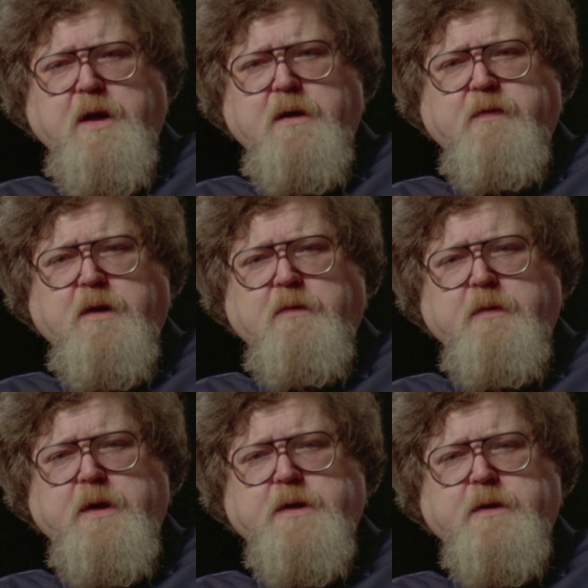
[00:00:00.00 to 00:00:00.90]
I've
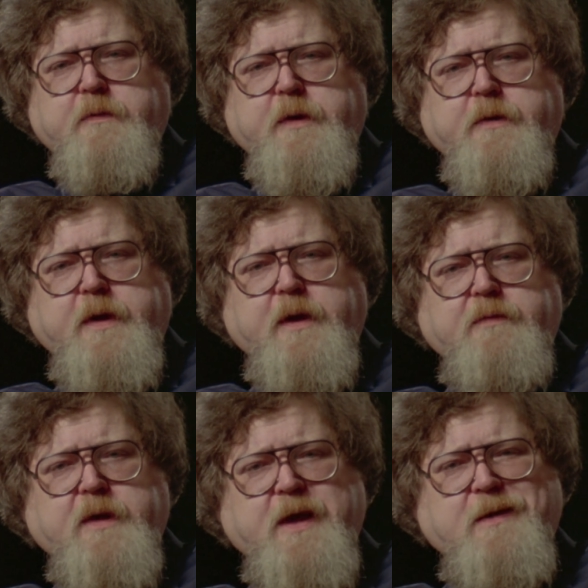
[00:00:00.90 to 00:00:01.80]
always
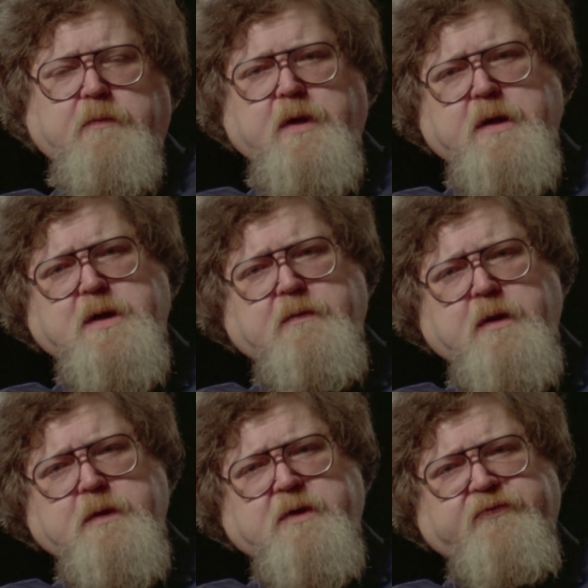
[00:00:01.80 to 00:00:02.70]
regretted that because I've
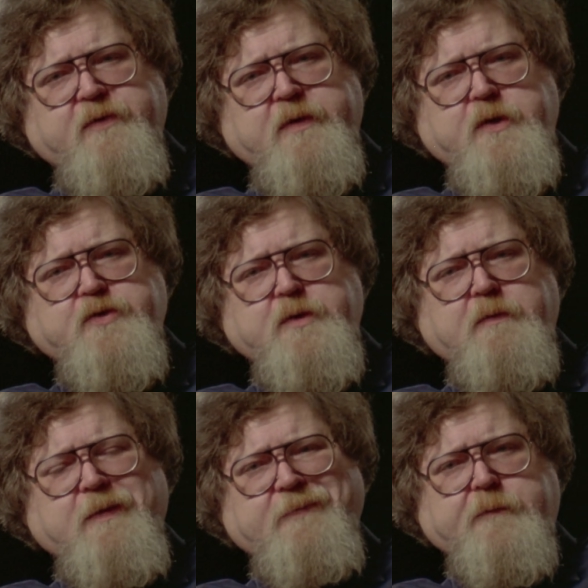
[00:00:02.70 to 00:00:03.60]
always felt I should
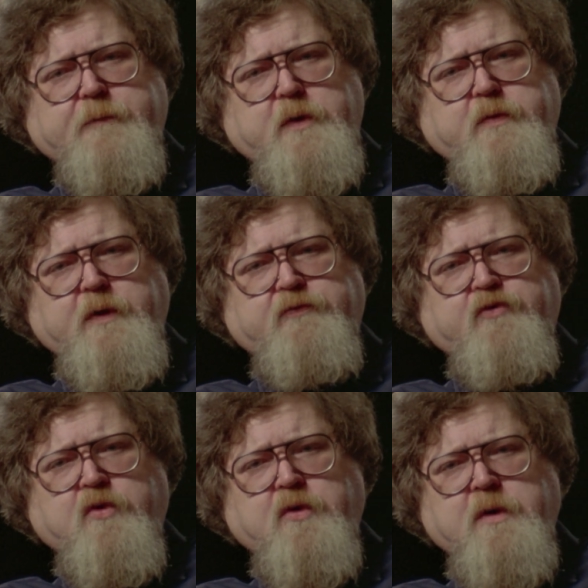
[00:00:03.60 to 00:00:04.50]
have left in grade
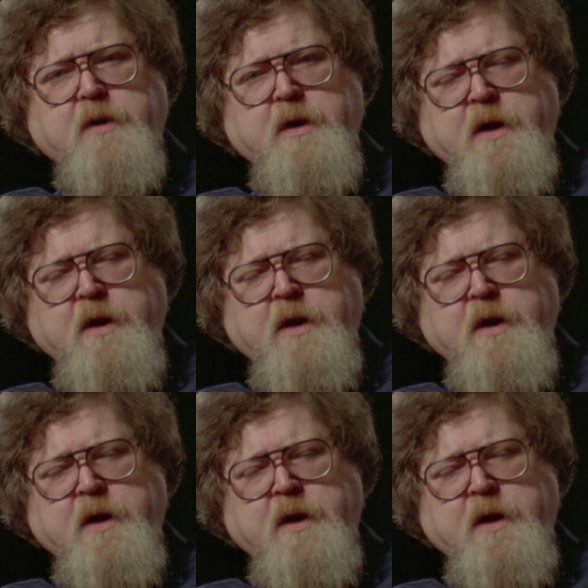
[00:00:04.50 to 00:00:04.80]
4.